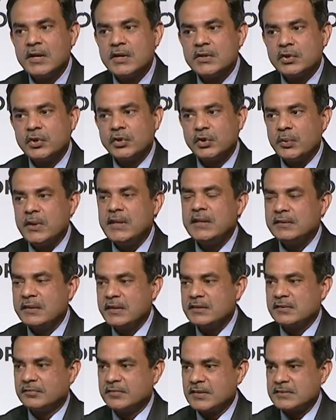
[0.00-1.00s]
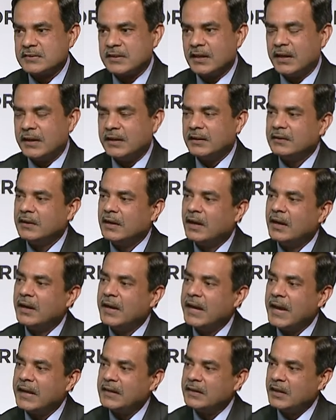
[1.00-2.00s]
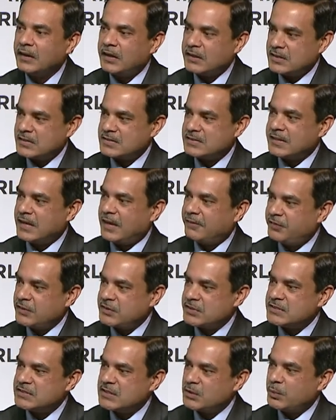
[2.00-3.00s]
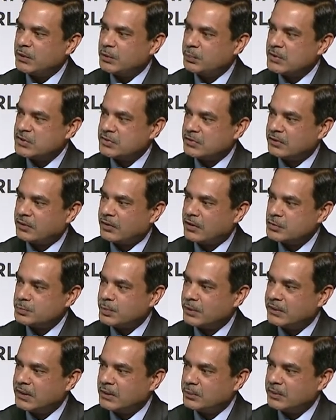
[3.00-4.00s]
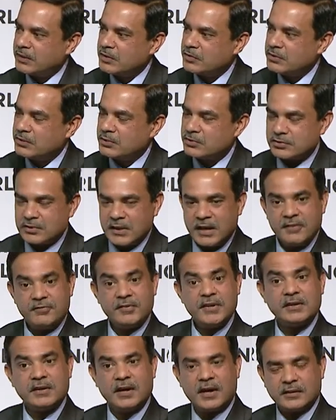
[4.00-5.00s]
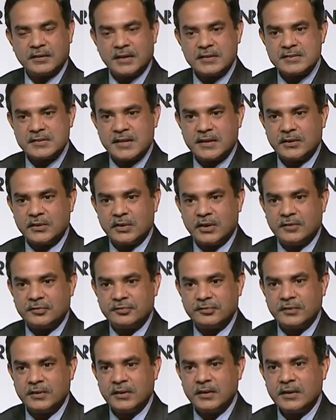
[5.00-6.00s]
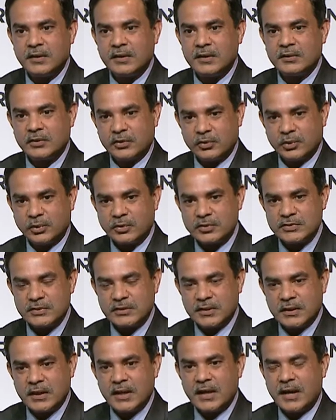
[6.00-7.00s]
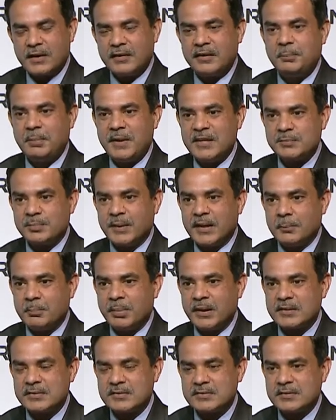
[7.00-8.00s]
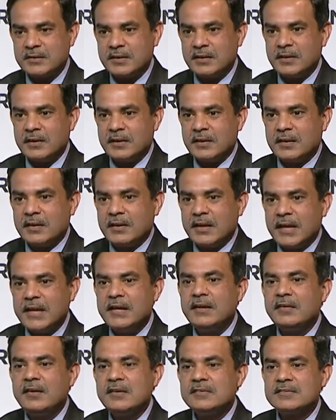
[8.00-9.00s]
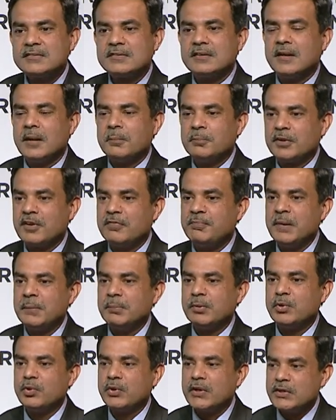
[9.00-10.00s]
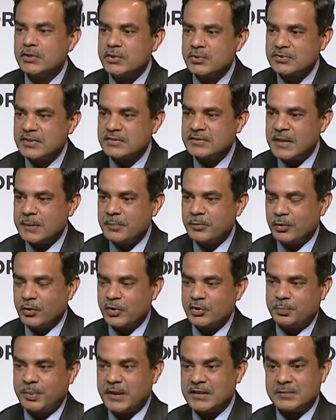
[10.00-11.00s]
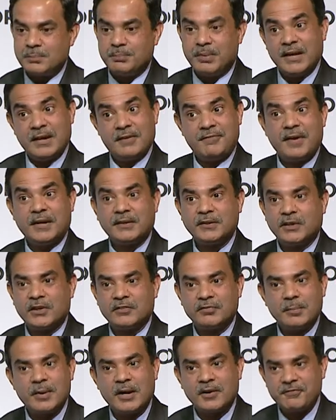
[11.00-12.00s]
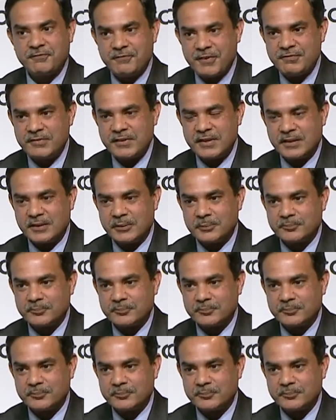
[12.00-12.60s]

So doing things of this kind encourages the efficiency with which the transport network is used. Every car that's taken off the roads and replaced by a bus increases the number of people who can use the same road space by a factor of about 50.